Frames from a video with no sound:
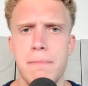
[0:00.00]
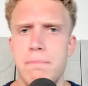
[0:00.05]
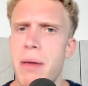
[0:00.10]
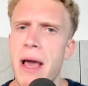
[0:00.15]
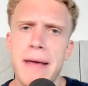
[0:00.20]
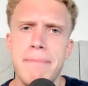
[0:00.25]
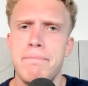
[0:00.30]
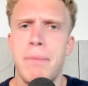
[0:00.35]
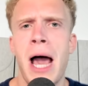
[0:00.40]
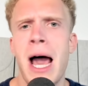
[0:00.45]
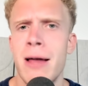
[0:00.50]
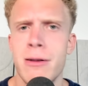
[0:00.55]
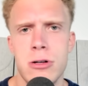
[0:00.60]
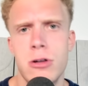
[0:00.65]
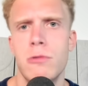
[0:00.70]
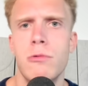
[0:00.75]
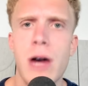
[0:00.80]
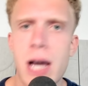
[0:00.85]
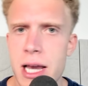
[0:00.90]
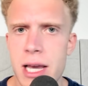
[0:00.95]
pit-patting
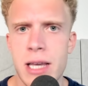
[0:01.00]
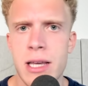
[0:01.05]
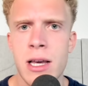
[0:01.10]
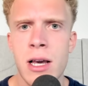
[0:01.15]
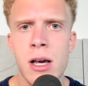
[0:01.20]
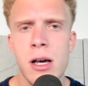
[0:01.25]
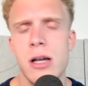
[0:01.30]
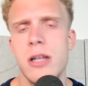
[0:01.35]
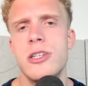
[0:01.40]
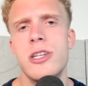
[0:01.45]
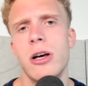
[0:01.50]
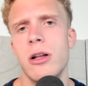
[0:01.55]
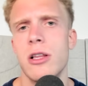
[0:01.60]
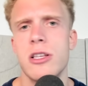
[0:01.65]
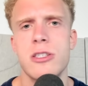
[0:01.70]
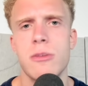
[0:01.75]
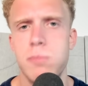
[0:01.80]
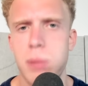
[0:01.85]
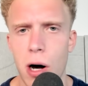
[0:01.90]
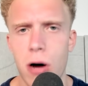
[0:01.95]
away until
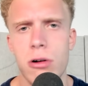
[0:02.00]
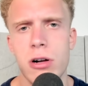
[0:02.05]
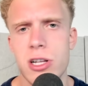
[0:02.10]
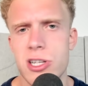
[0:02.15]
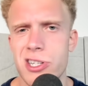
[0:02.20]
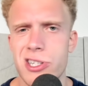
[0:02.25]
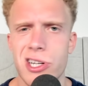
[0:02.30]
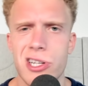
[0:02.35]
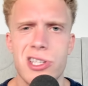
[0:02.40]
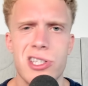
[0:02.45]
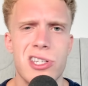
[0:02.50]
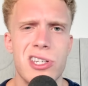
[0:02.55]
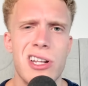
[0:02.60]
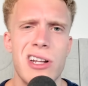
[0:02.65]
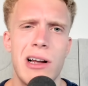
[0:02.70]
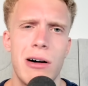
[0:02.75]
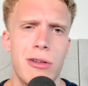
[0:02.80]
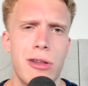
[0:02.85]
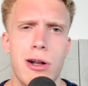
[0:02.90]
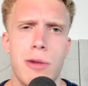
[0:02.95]
his opponent's just, you
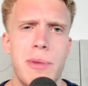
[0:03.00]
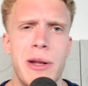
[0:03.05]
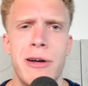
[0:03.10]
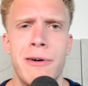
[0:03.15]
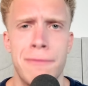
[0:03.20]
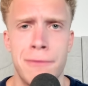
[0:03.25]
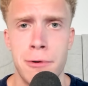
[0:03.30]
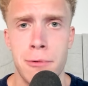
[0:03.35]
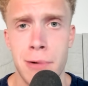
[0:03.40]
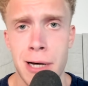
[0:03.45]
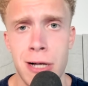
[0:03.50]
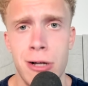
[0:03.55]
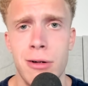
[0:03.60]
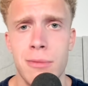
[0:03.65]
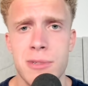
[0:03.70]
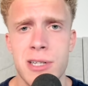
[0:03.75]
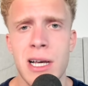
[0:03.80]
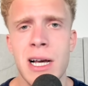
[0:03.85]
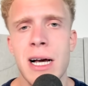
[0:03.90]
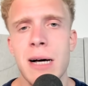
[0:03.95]
know, a little bit
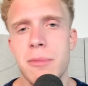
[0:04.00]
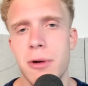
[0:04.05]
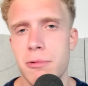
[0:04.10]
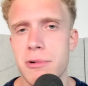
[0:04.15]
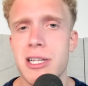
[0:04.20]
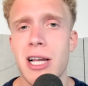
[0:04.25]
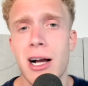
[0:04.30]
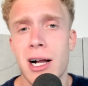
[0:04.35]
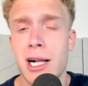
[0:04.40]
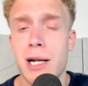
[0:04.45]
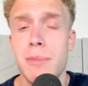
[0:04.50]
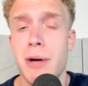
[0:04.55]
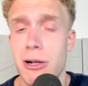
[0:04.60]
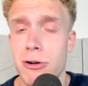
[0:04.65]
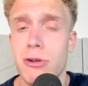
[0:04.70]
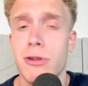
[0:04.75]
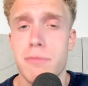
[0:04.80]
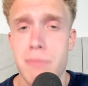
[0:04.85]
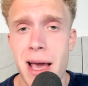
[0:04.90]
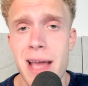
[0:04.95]
overwhelmed. But we're talking about
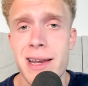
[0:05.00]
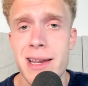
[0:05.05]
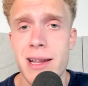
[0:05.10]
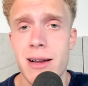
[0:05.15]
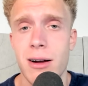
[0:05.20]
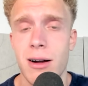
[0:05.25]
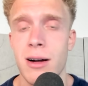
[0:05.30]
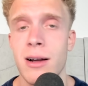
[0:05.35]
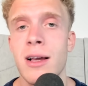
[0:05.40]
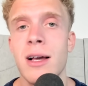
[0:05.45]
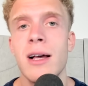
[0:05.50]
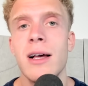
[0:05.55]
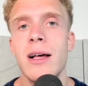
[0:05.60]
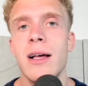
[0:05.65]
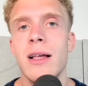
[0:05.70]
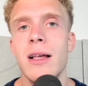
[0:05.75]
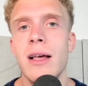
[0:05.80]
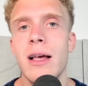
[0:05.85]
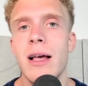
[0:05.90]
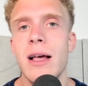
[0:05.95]
old men here.
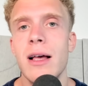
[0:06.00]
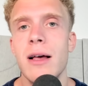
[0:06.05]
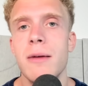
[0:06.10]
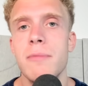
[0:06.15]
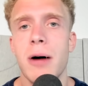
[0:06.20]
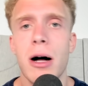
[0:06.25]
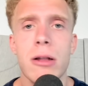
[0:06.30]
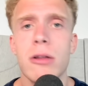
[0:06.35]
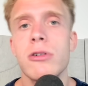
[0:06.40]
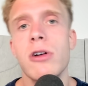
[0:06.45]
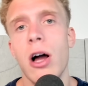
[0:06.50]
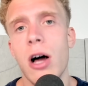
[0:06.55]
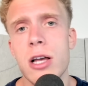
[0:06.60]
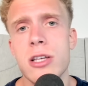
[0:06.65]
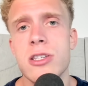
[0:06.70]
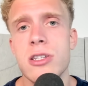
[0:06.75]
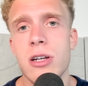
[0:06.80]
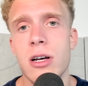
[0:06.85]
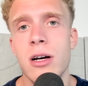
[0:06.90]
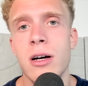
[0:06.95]
Paulo
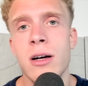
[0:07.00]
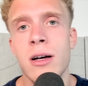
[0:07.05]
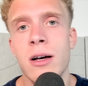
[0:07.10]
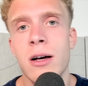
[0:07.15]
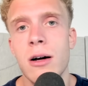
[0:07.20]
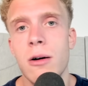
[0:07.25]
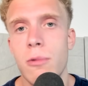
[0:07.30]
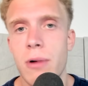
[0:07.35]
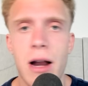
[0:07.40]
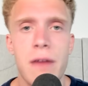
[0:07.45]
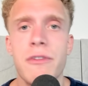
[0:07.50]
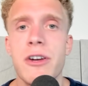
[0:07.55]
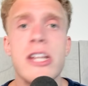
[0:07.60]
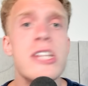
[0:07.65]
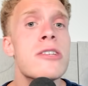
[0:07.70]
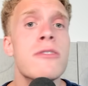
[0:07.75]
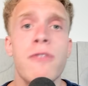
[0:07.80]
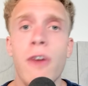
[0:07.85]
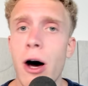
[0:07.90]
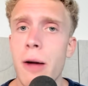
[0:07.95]
Costa, whenever
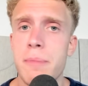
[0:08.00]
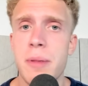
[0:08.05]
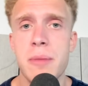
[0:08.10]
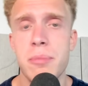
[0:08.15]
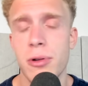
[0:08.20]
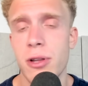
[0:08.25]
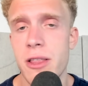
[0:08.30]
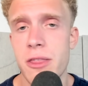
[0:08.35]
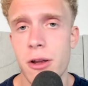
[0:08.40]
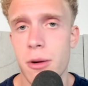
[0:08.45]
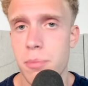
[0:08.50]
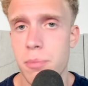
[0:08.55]
he's fought people in their